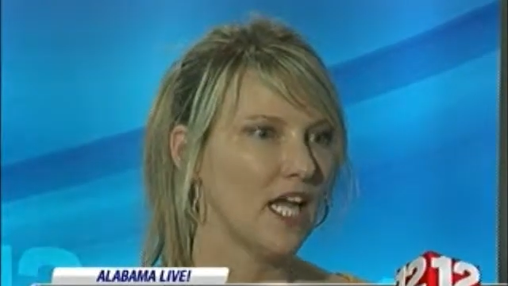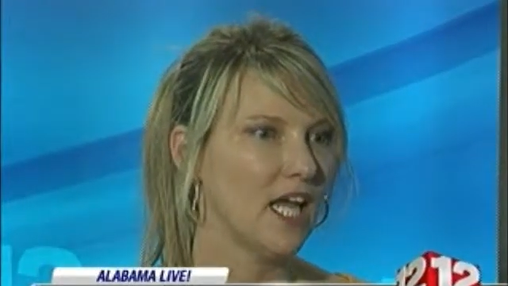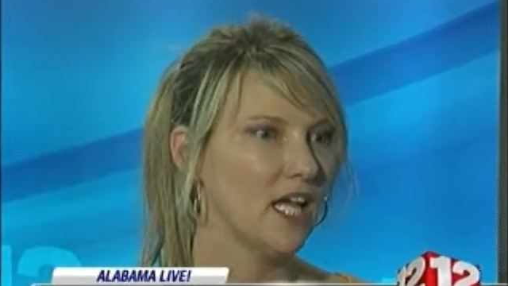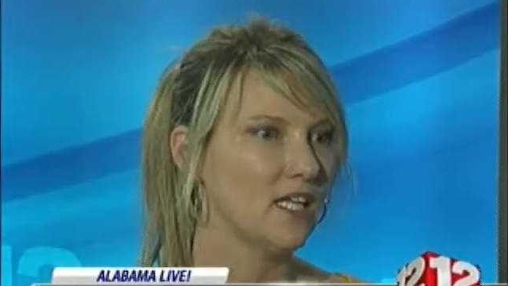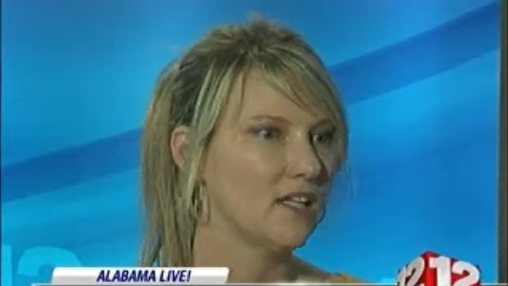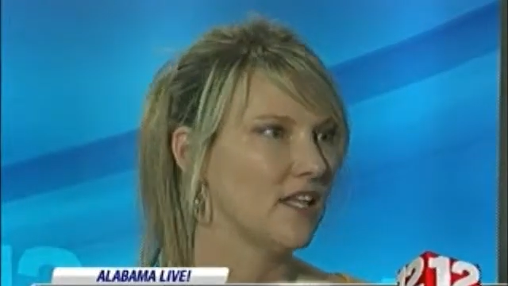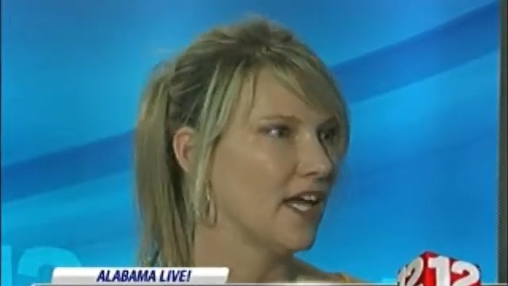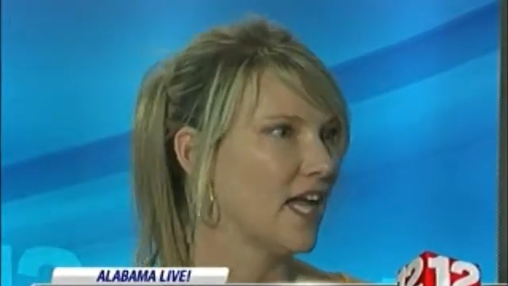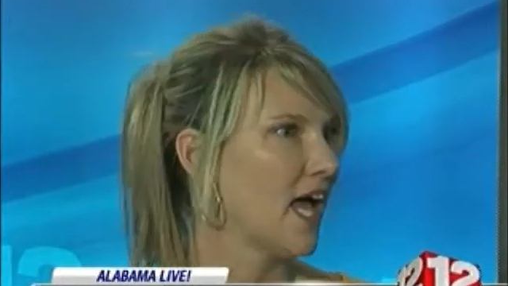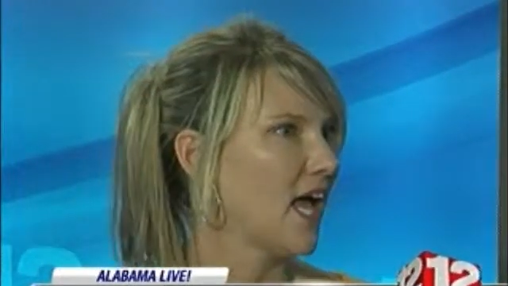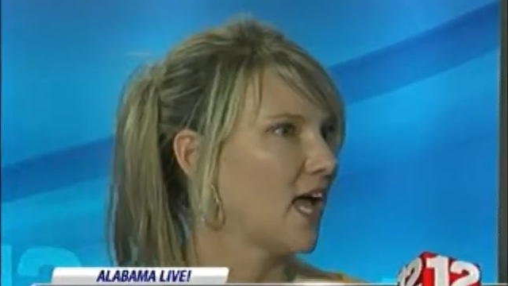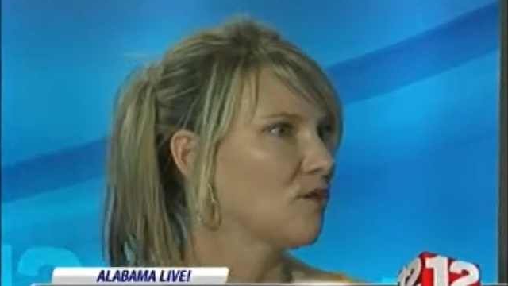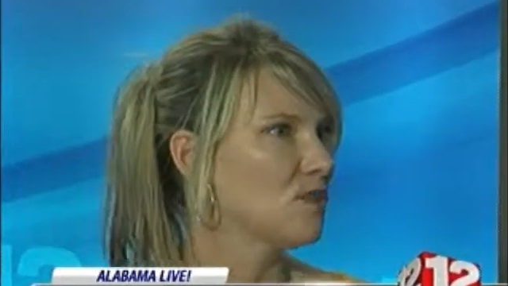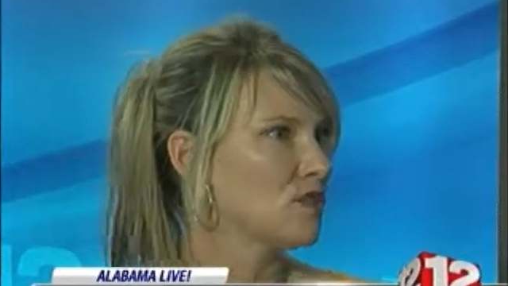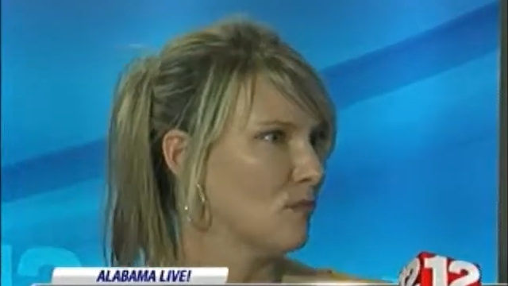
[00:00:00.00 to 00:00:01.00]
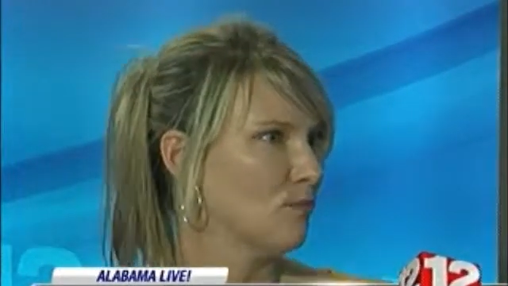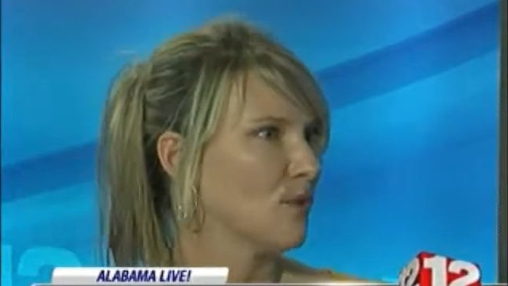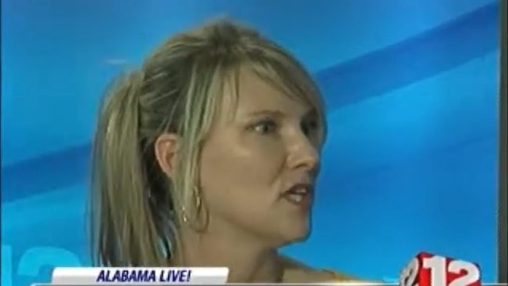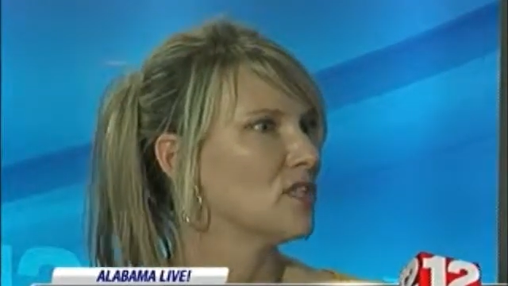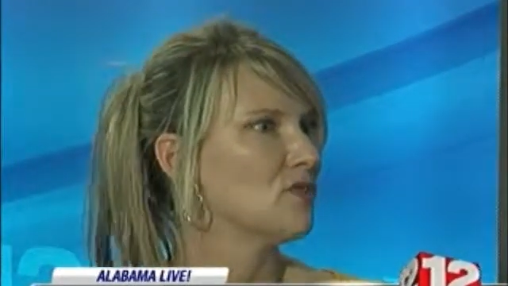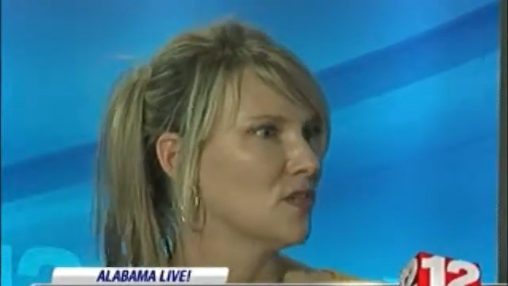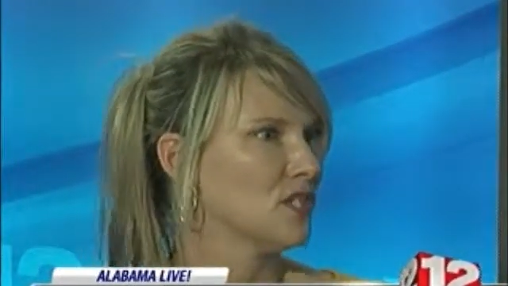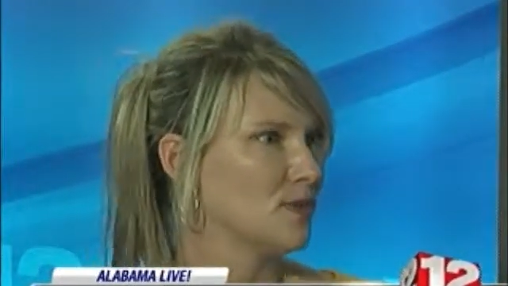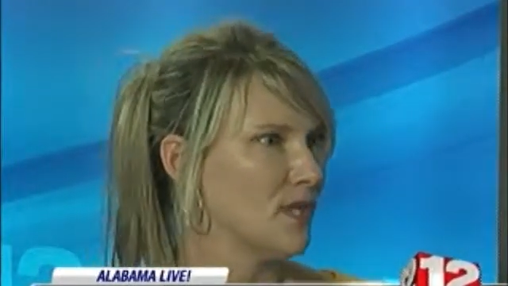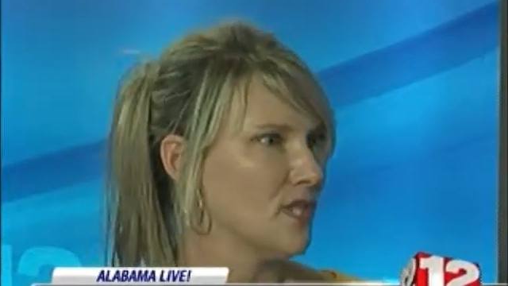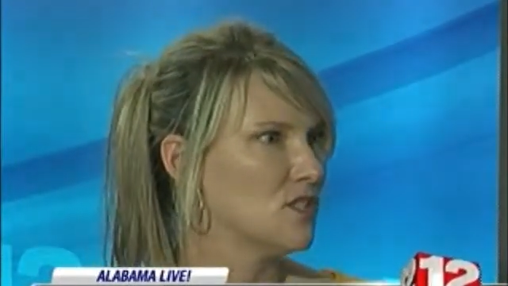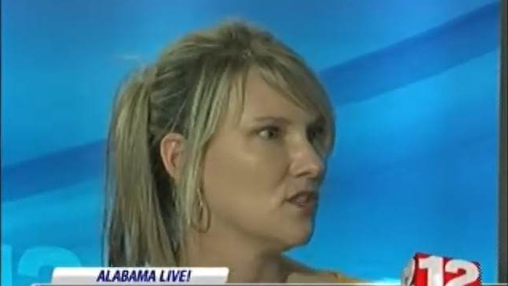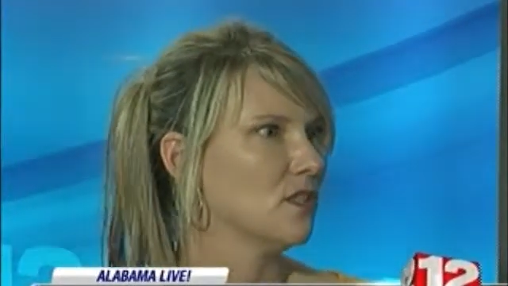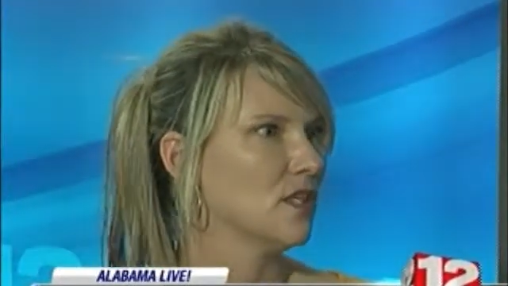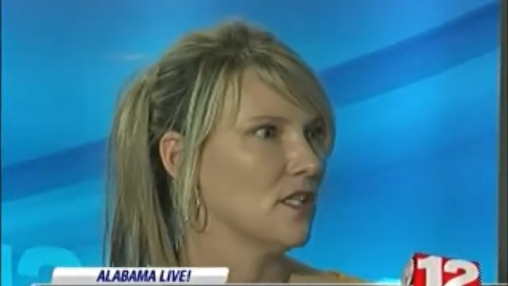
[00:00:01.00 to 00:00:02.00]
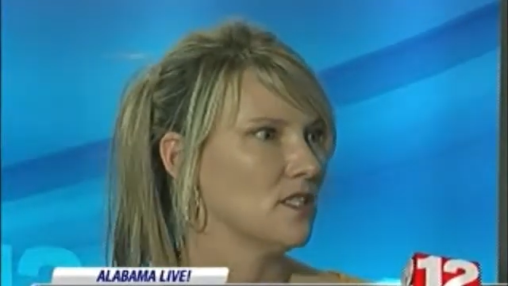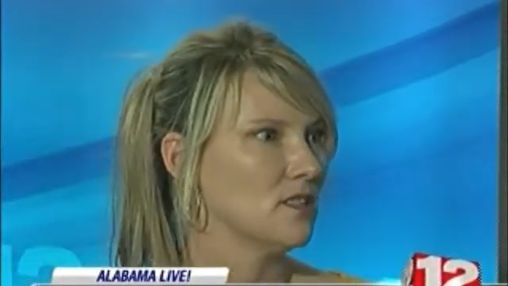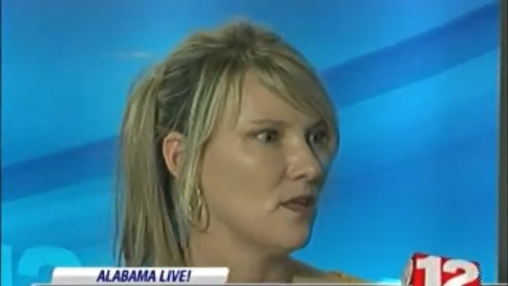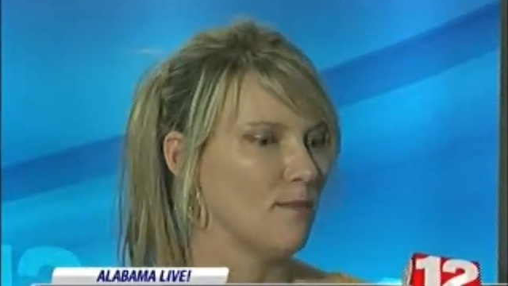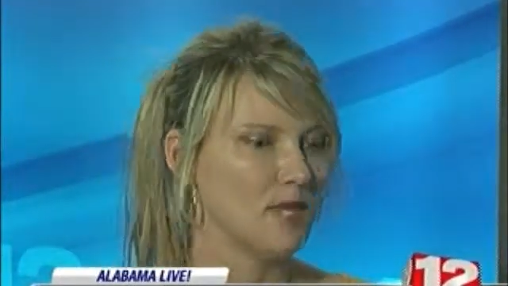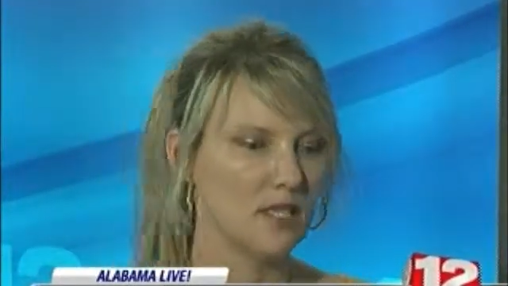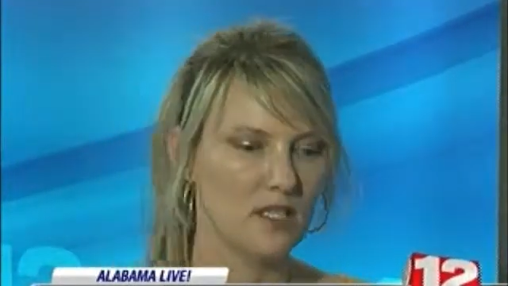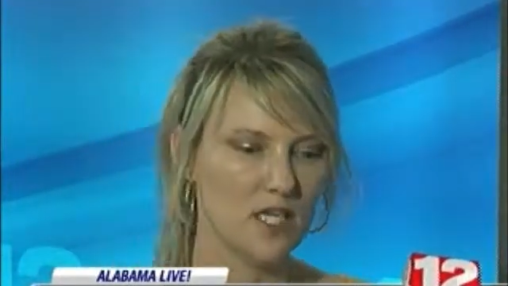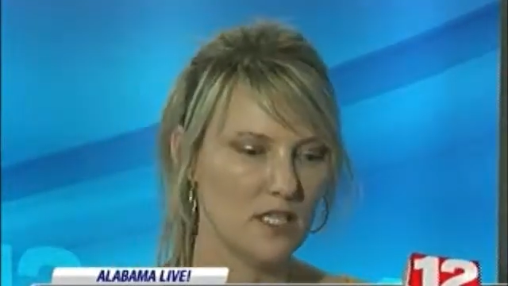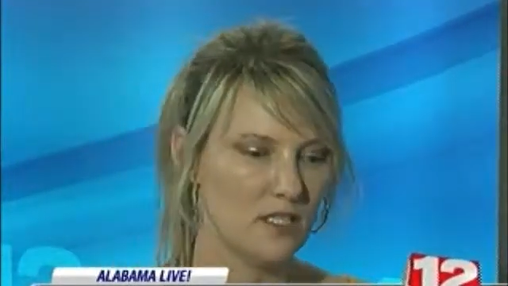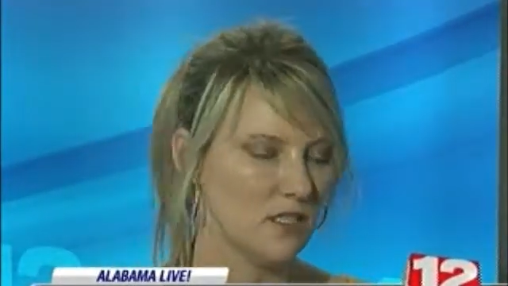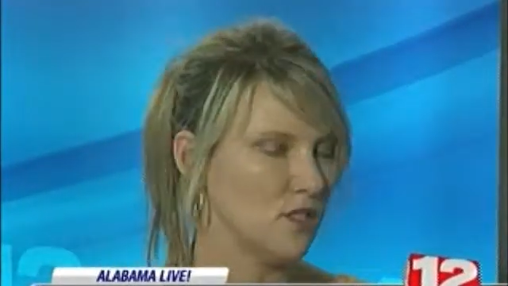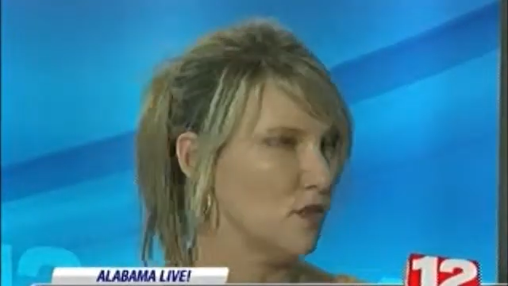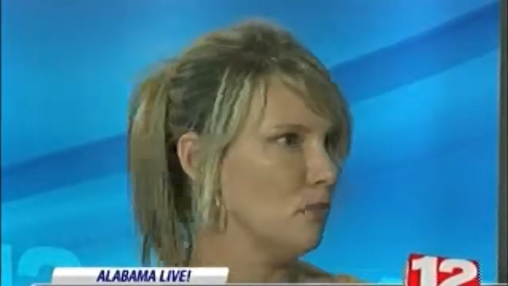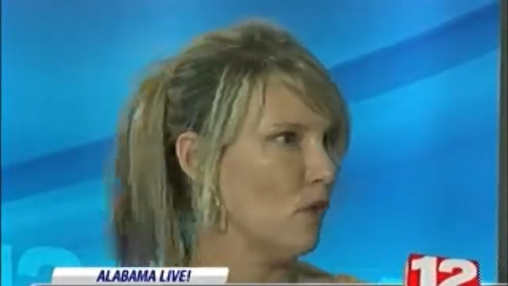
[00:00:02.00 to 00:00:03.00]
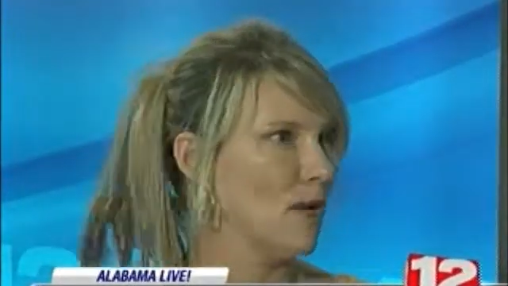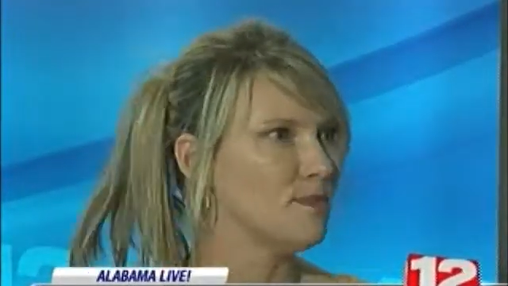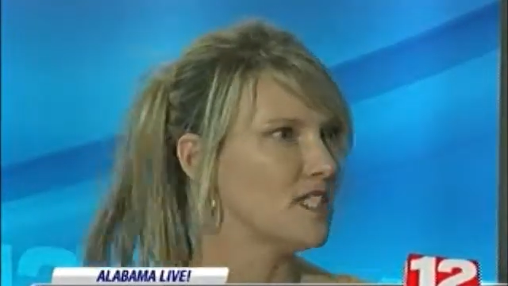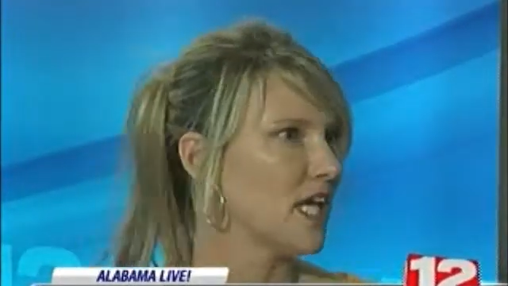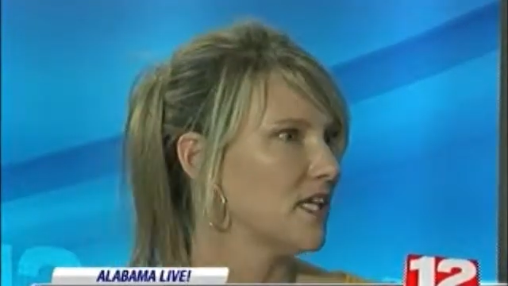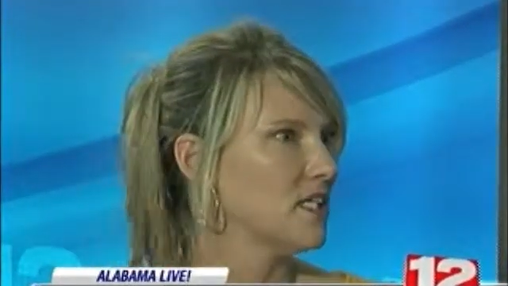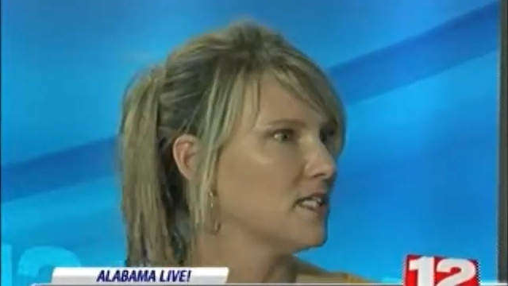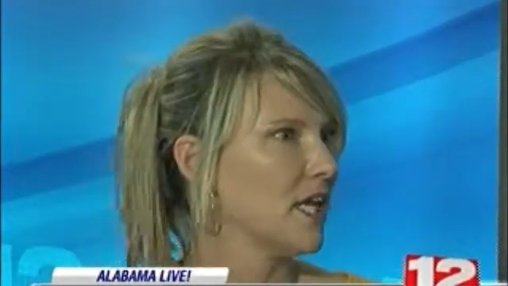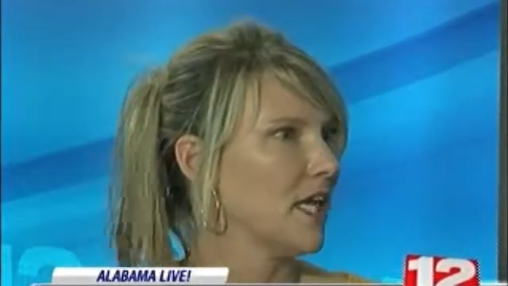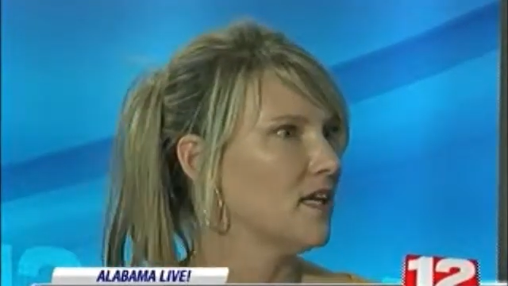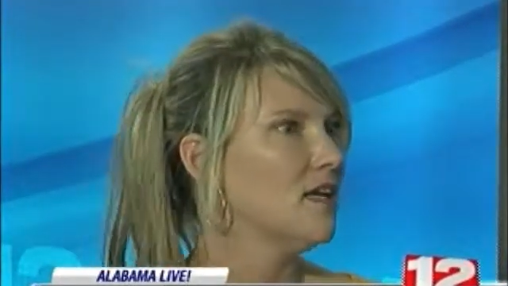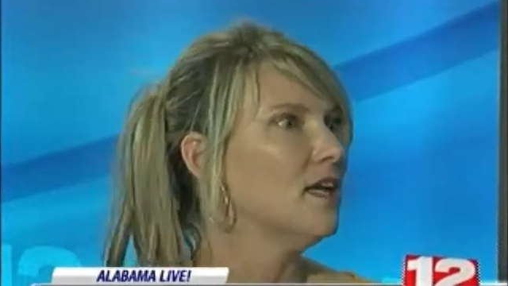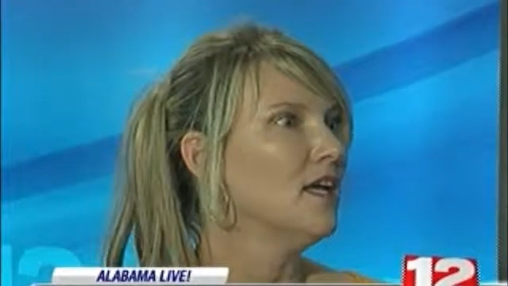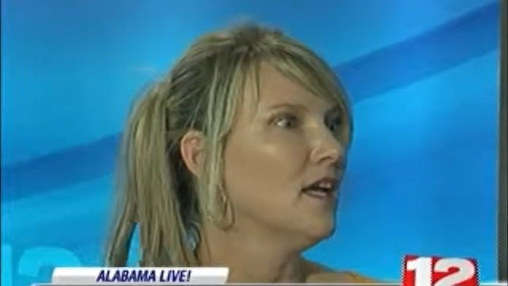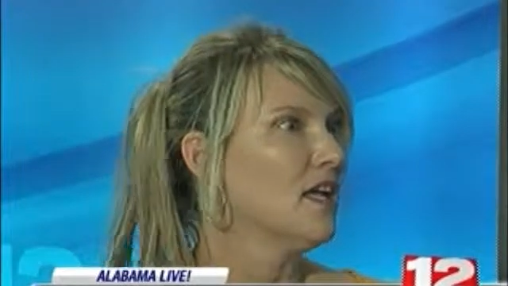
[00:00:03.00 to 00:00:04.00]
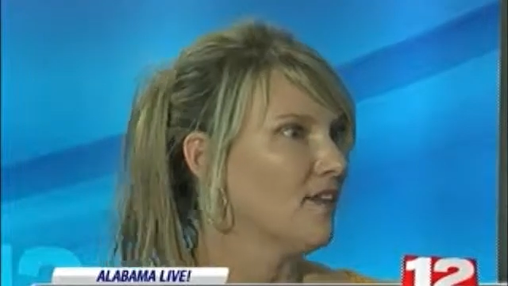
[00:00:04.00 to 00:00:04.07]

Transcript: and the guy was so impressed with Spencer and his ability to do website design